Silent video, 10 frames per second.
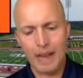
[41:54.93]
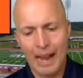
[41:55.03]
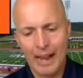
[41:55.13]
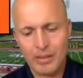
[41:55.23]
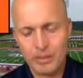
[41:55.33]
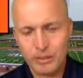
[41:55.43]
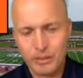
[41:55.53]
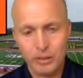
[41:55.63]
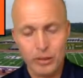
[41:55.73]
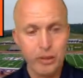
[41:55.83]
I
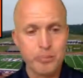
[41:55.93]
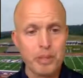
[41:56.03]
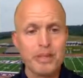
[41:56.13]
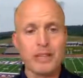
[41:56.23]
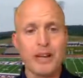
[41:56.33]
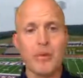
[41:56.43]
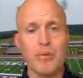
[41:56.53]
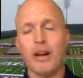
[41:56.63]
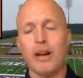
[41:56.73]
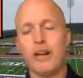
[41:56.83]
the, the good piece that
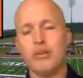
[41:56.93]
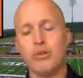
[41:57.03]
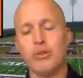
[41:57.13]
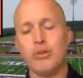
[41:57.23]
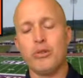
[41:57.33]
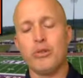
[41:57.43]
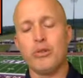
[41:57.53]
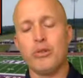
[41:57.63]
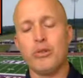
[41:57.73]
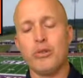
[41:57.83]
I want to add to it
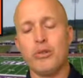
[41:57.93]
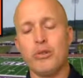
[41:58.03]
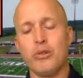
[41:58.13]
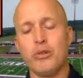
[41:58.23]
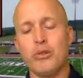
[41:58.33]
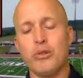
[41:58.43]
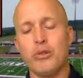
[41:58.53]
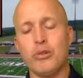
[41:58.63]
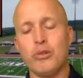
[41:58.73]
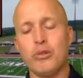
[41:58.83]
is
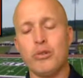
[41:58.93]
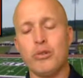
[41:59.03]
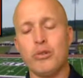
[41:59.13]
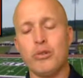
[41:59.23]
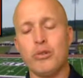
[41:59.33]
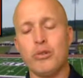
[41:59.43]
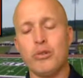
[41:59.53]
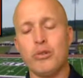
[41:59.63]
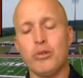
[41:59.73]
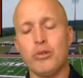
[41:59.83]
I have
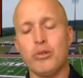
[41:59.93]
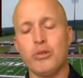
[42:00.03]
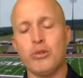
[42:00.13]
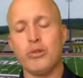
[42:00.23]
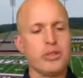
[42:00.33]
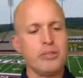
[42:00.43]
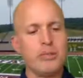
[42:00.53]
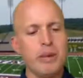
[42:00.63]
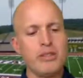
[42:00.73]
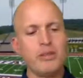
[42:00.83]
crossed paths with
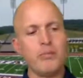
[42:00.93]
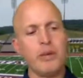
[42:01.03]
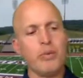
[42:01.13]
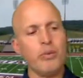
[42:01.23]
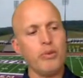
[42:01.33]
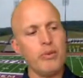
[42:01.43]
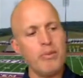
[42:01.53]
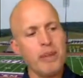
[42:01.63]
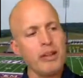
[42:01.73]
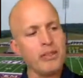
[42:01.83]
some amazing people with
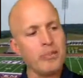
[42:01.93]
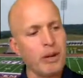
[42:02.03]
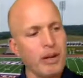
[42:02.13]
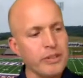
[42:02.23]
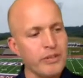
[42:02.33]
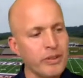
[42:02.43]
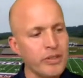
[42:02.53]
amazing positive